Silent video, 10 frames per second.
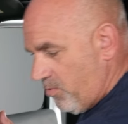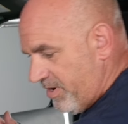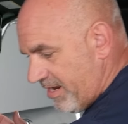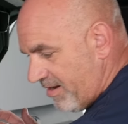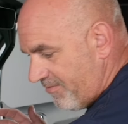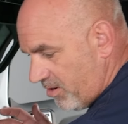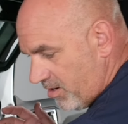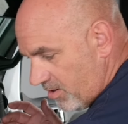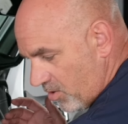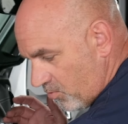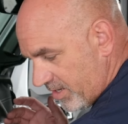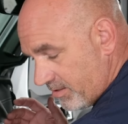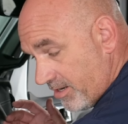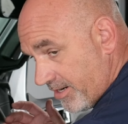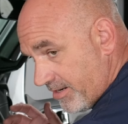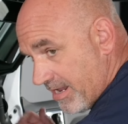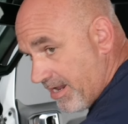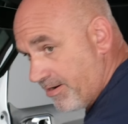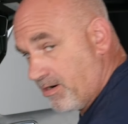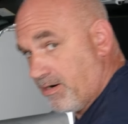We have our red light
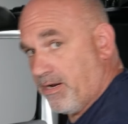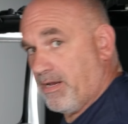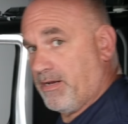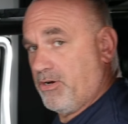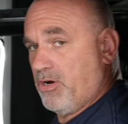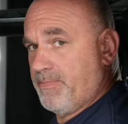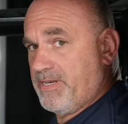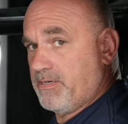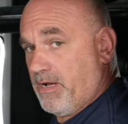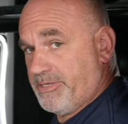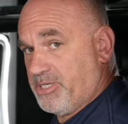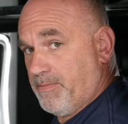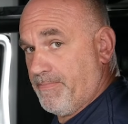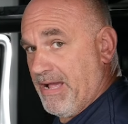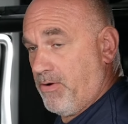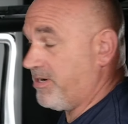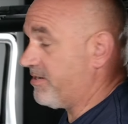at our Garmin constant power